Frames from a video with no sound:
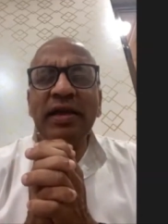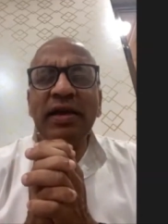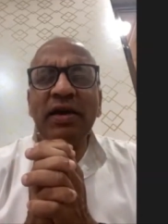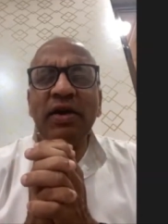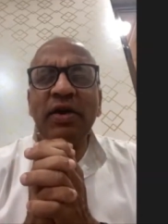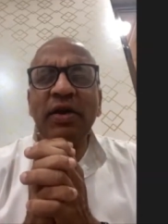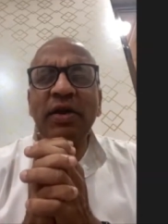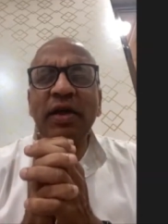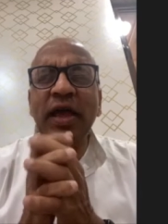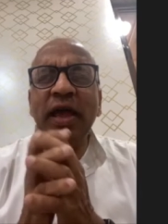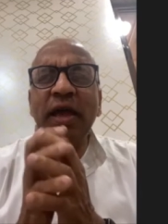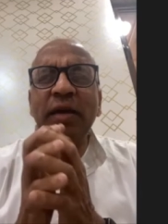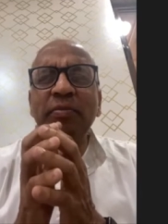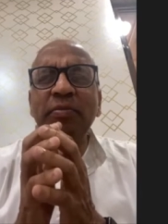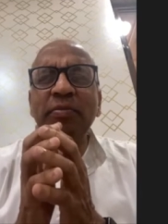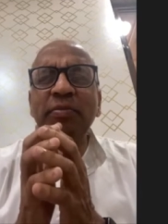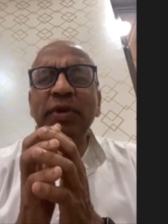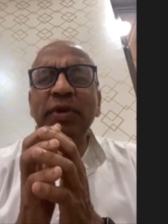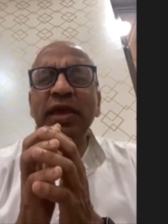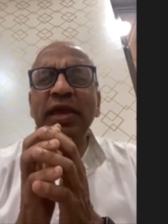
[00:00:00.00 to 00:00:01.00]
or
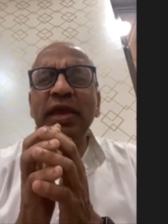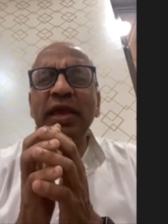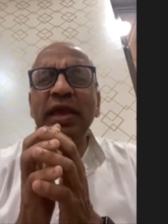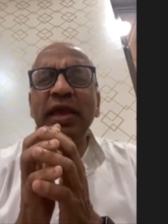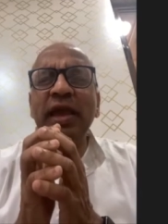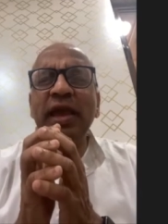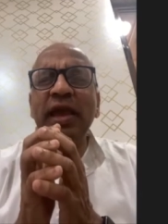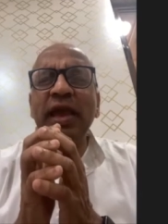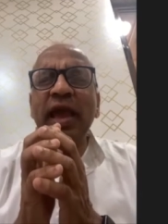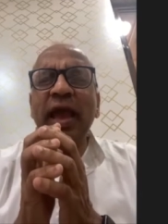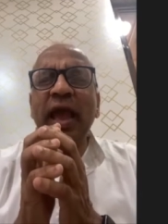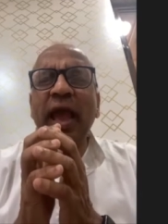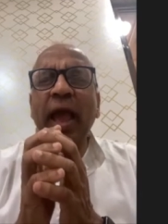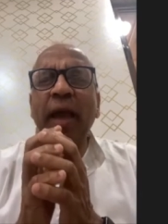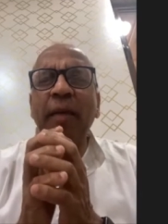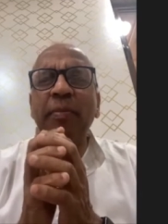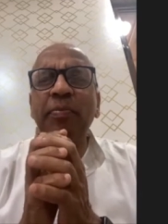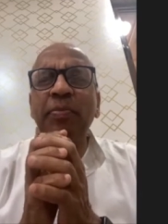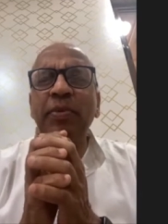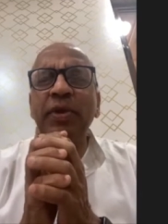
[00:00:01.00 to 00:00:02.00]
being
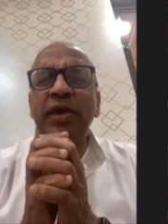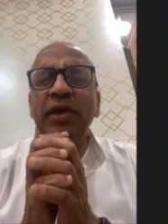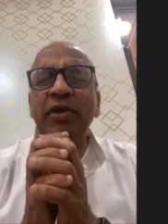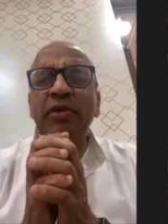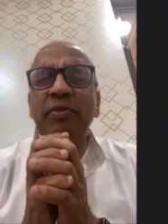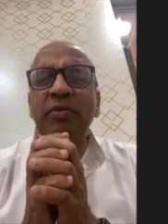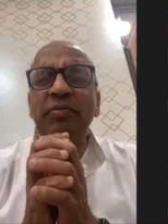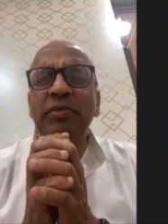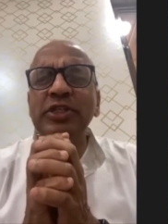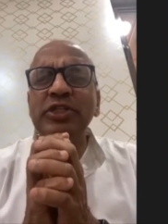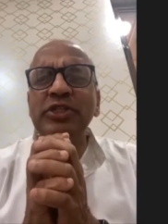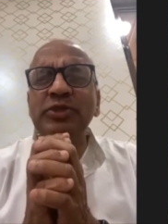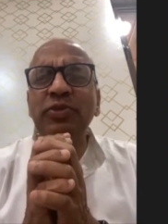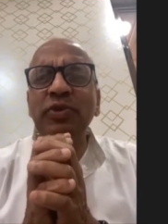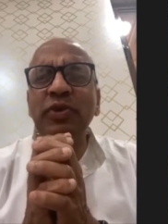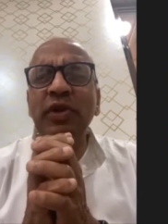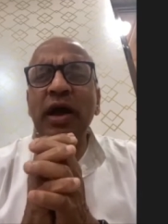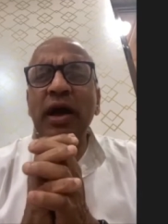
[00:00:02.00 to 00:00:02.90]
happy or blissful